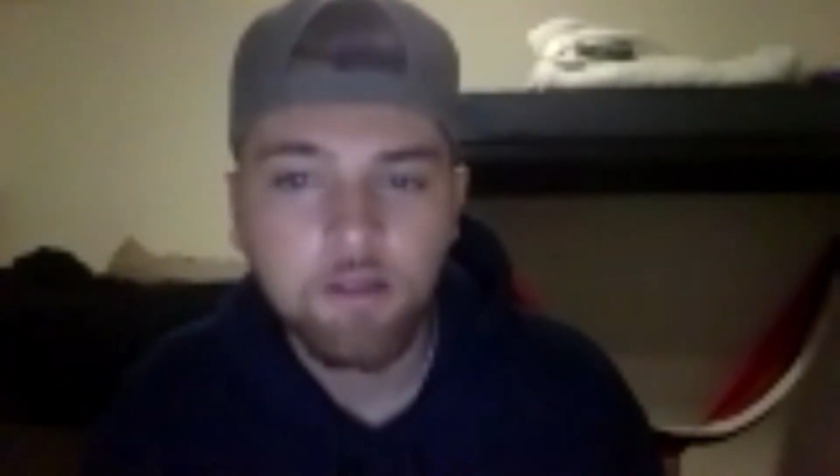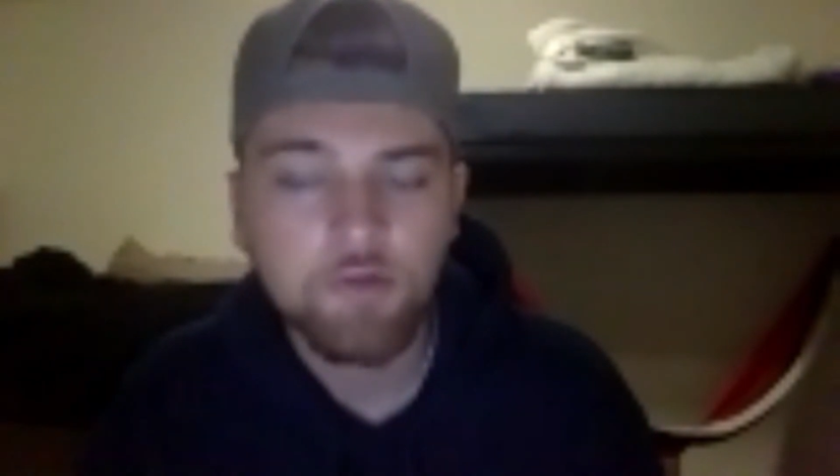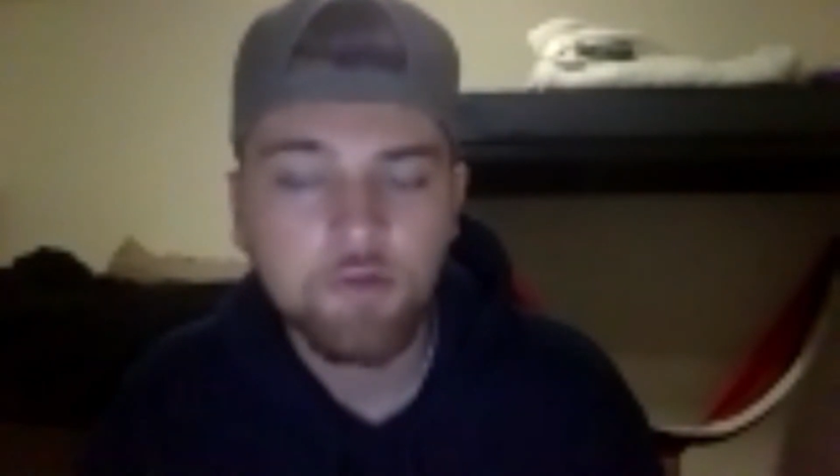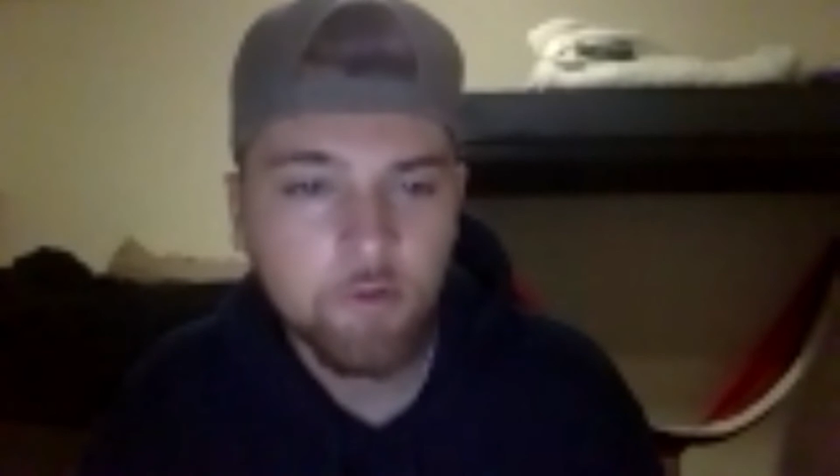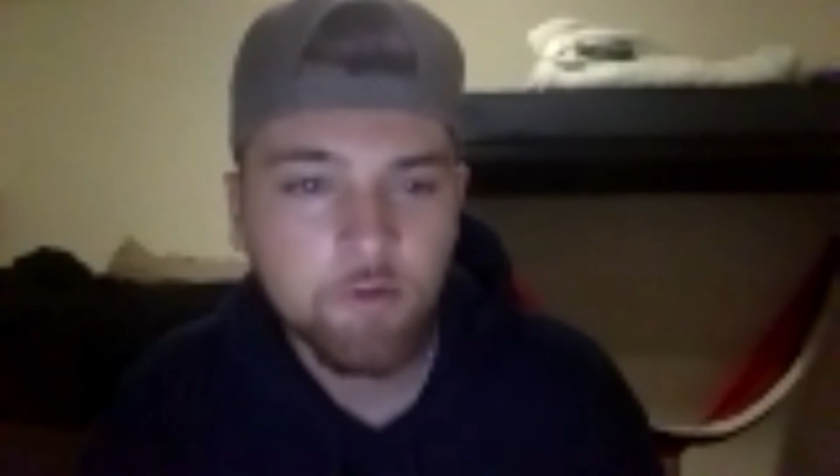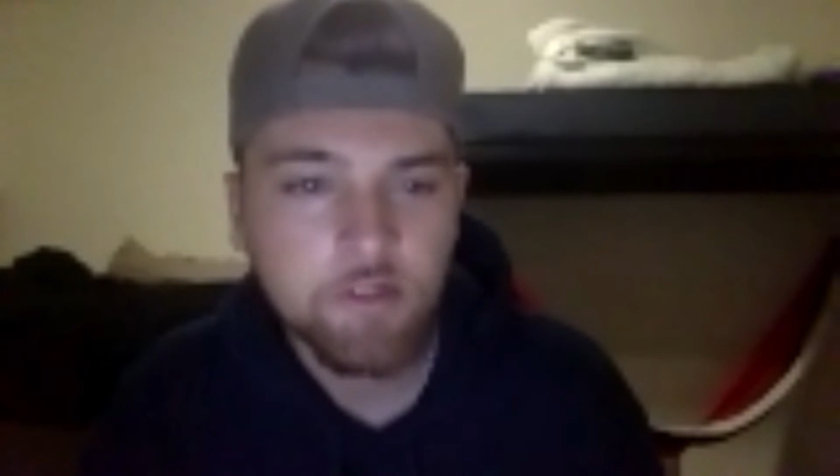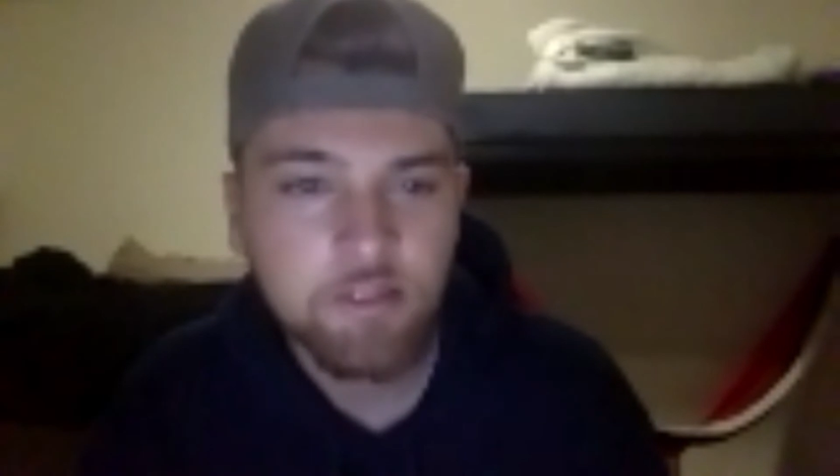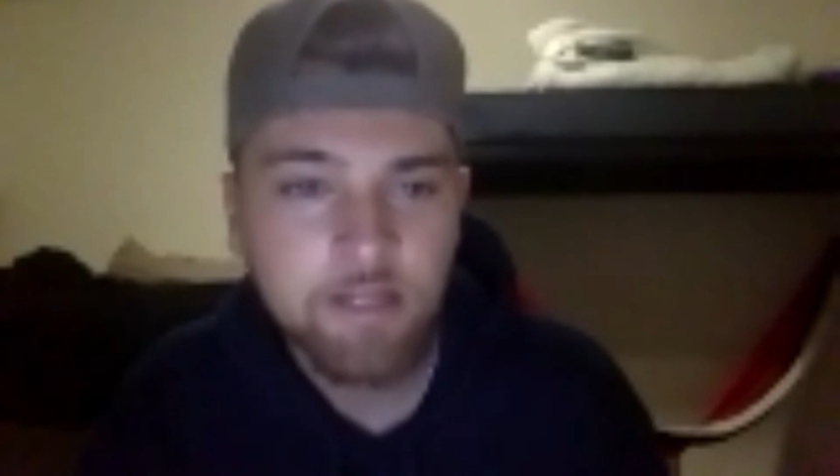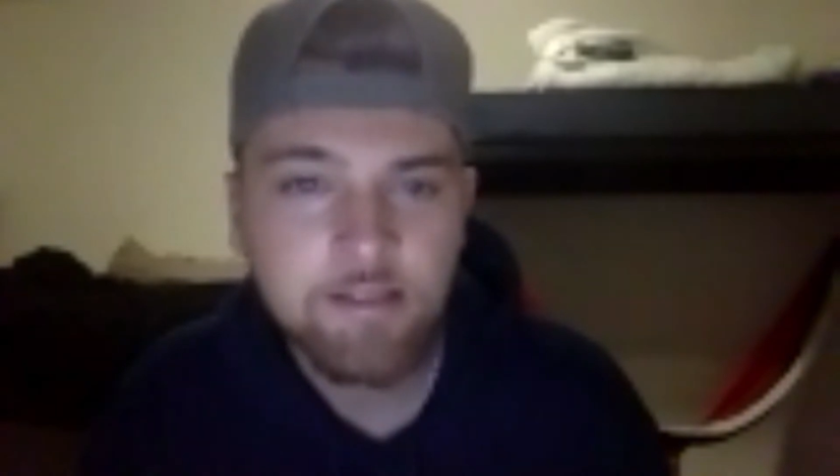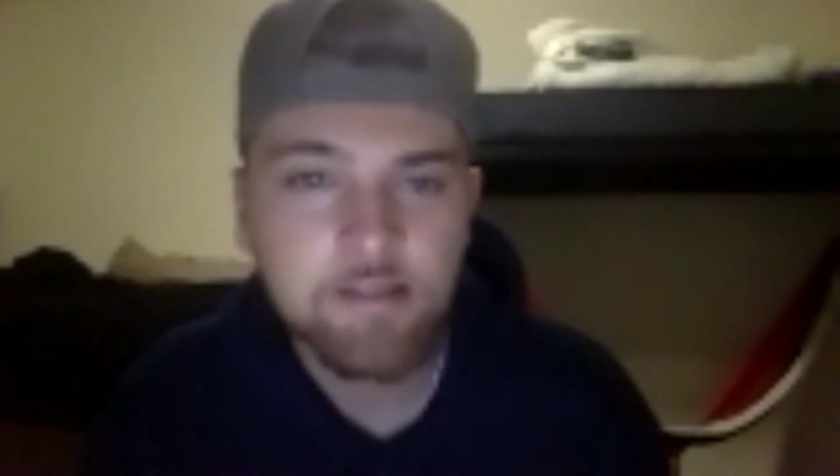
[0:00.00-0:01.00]
and doing what is
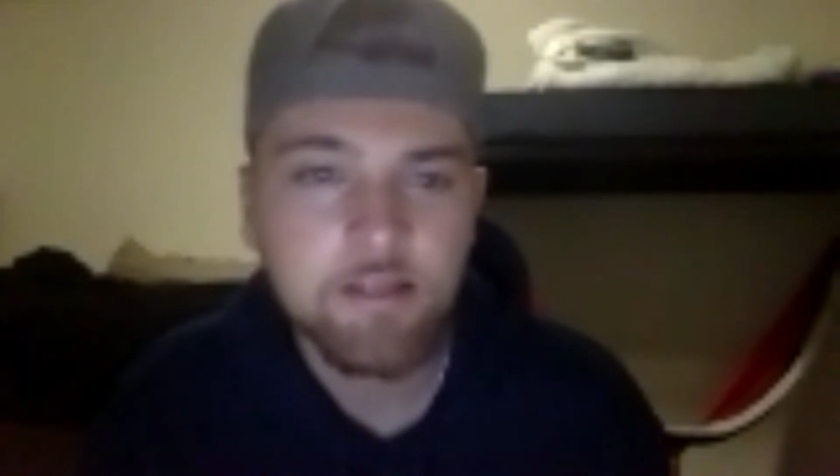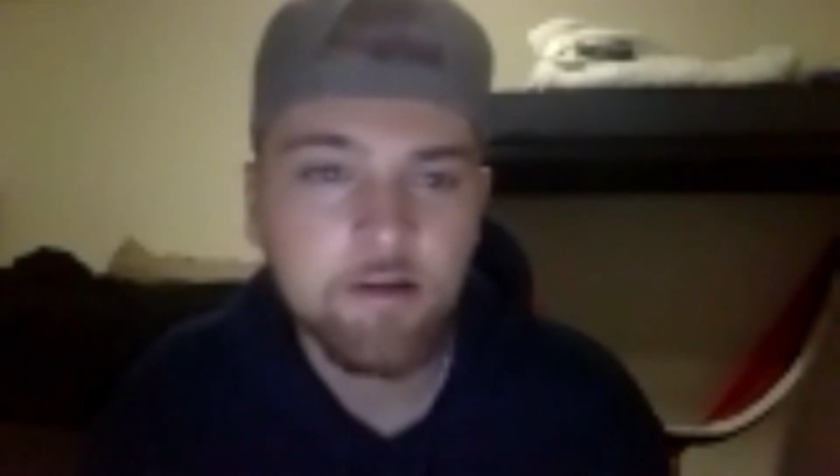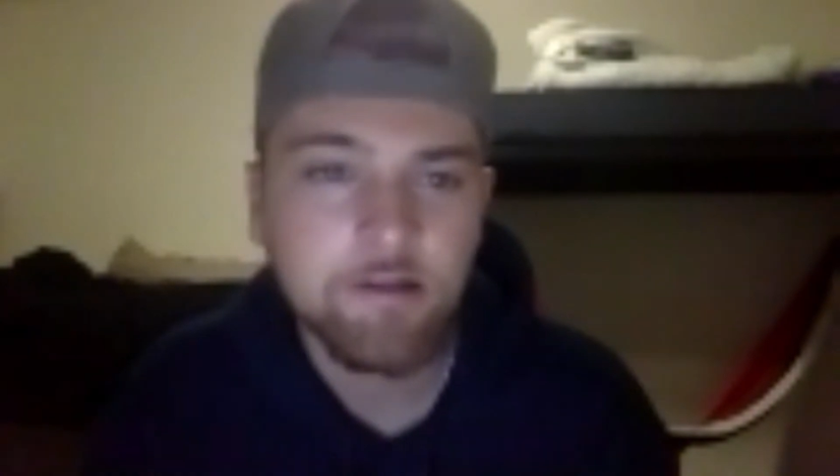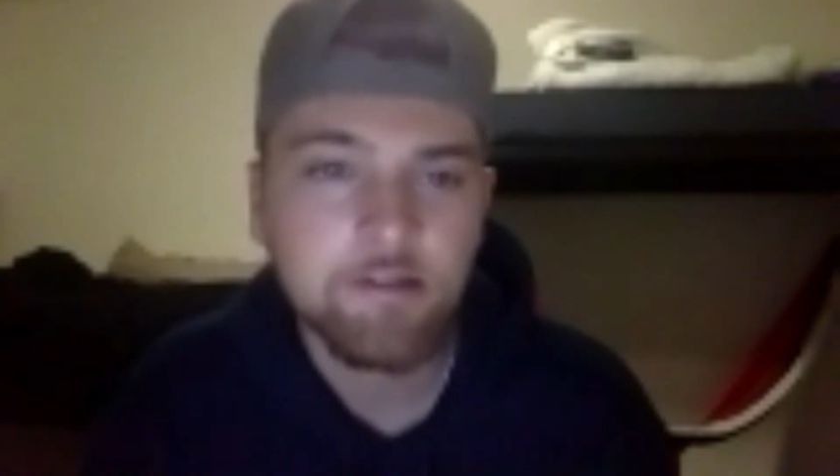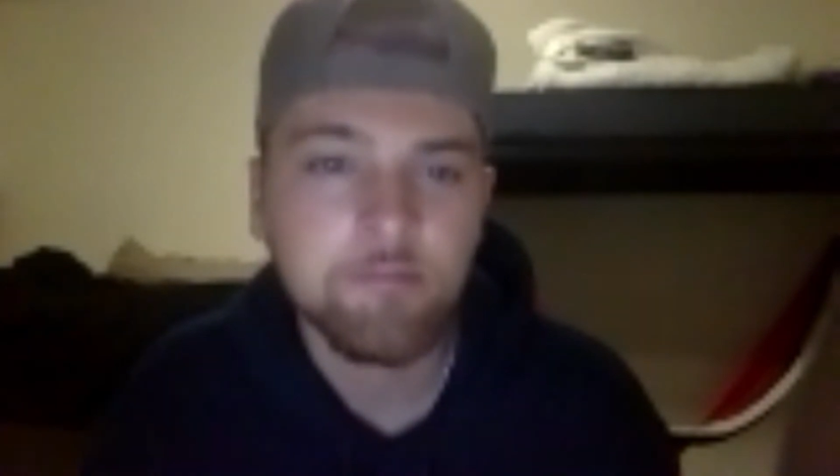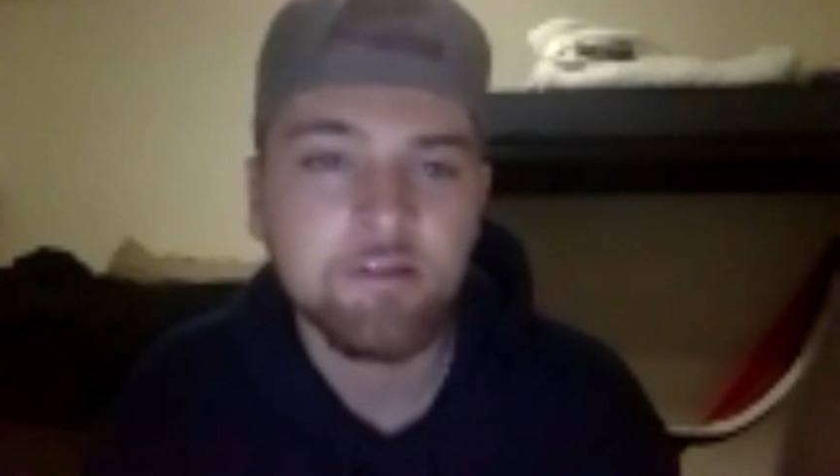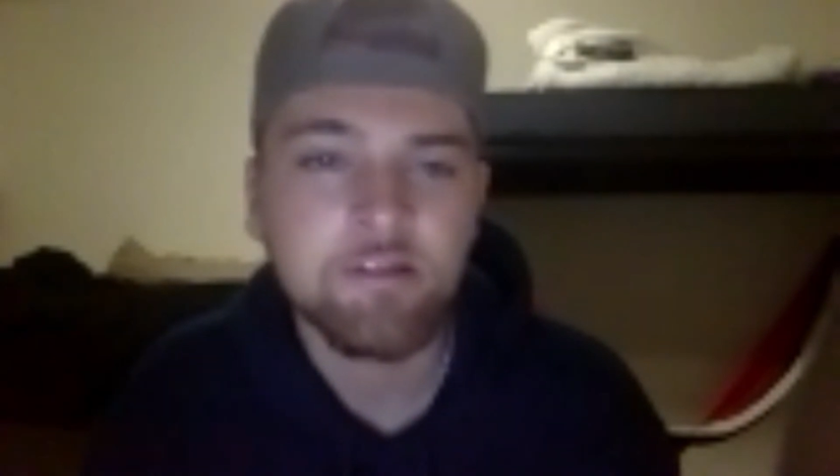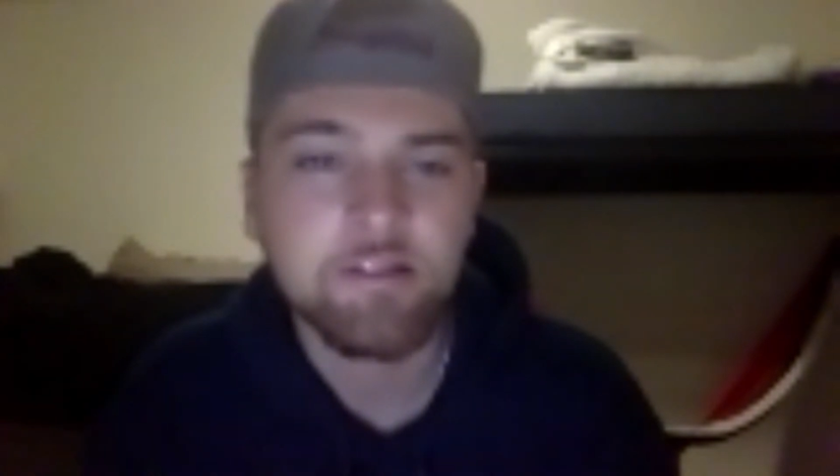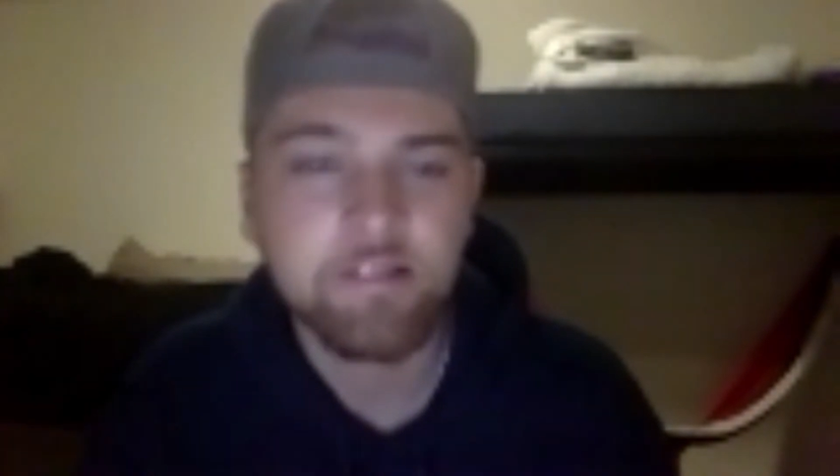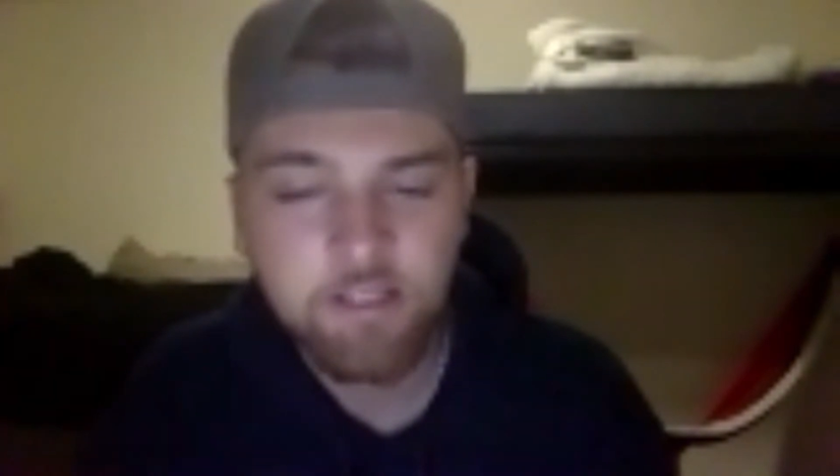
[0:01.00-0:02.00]
necessary to be
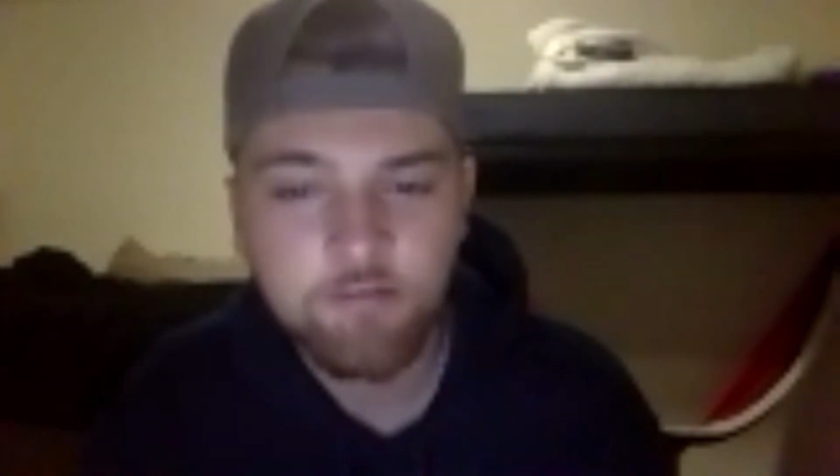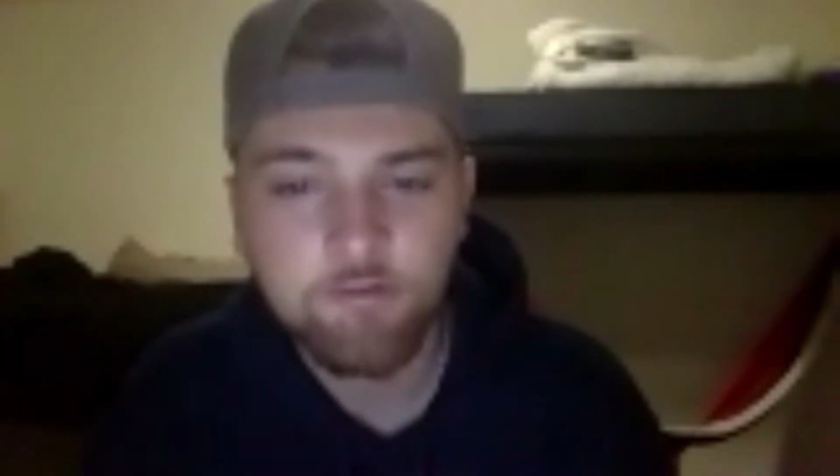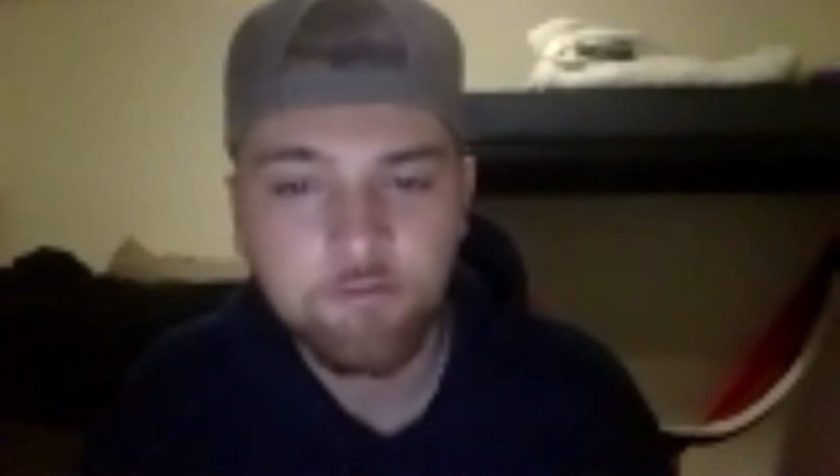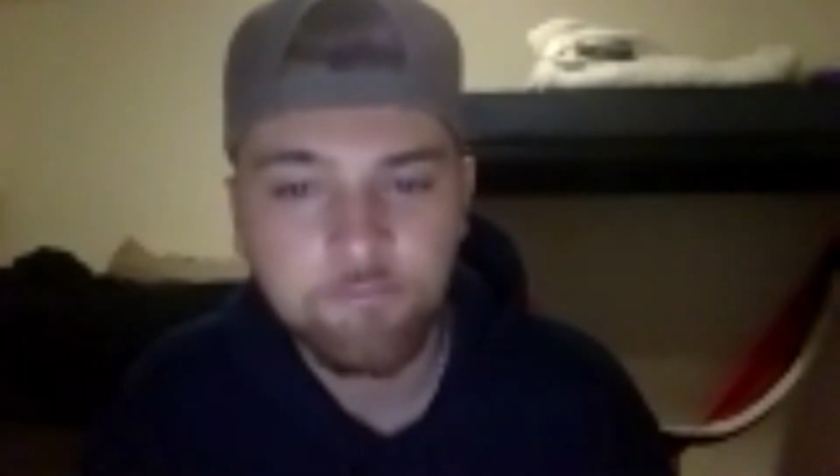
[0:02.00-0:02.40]
successful.